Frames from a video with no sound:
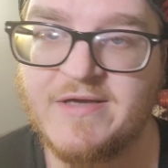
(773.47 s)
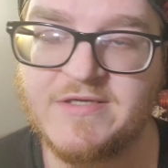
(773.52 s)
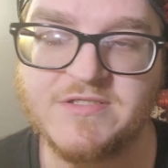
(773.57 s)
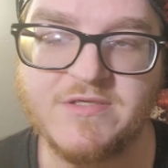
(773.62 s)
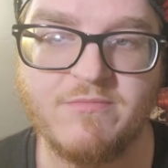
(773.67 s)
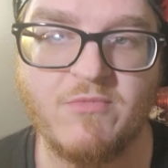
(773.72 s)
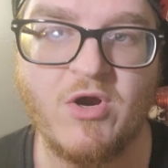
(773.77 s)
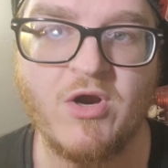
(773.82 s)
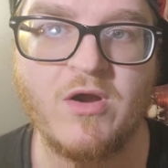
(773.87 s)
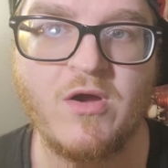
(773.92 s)

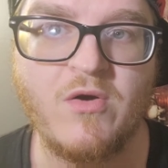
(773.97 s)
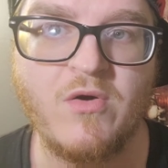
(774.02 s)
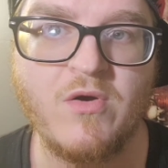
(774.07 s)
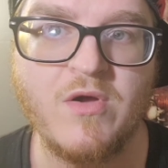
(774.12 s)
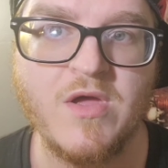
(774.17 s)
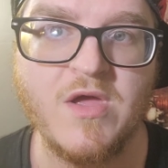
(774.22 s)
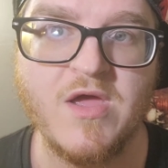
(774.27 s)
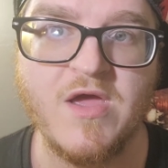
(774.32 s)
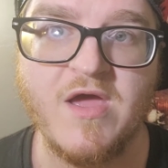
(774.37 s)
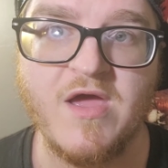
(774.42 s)
tomorrow.
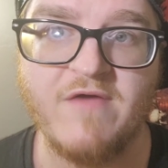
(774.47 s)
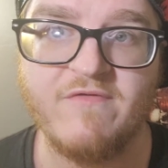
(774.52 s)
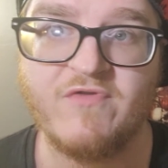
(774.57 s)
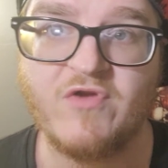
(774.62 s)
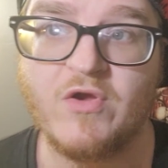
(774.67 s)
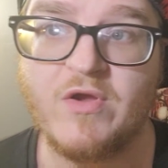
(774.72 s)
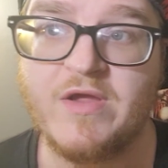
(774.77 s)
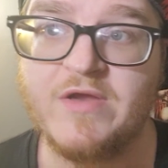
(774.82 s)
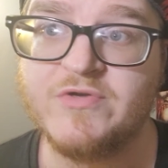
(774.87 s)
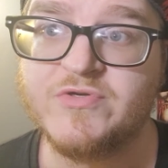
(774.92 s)
If
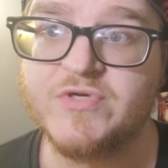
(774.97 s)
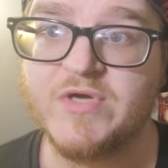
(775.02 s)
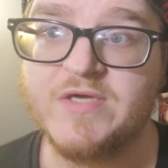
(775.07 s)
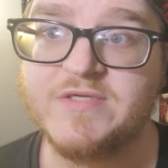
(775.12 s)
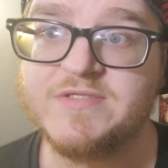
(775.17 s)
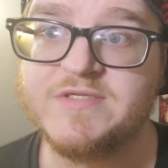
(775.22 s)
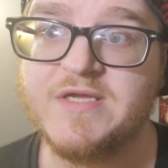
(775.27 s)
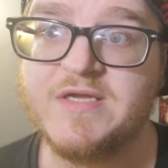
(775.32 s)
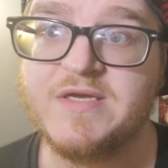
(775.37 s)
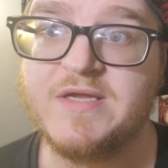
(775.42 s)
you're
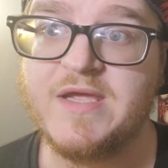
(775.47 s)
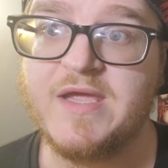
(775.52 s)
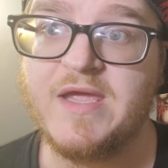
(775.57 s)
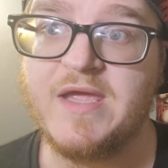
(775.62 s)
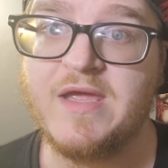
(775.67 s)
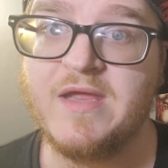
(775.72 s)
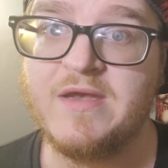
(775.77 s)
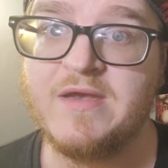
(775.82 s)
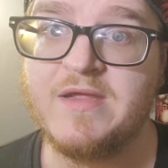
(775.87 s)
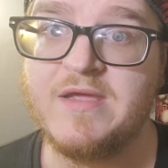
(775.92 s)
interested
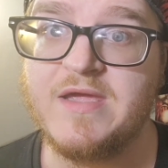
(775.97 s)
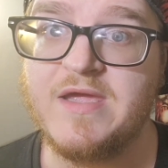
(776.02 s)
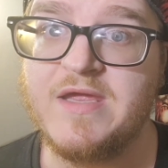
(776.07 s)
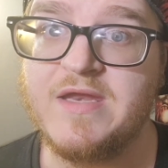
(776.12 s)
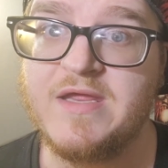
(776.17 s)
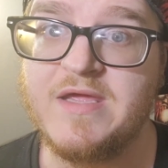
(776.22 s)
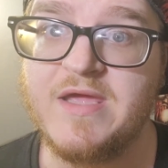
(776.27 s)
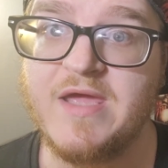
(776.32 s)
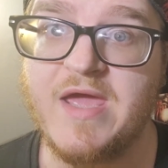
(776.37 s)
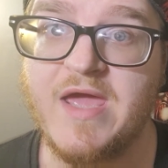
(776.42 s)
in
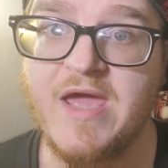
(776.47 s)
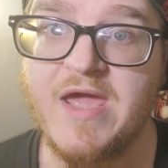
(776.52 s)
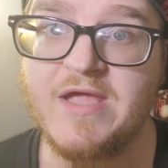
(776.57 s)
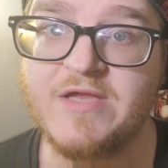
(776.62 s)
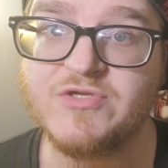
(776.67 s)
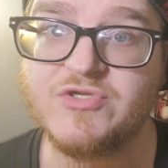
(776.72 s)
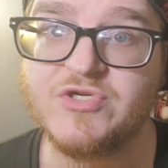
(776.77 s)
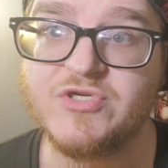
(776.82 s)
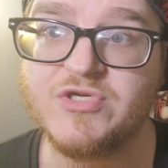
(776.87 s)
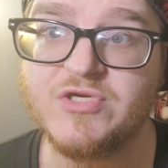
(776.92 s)
EDH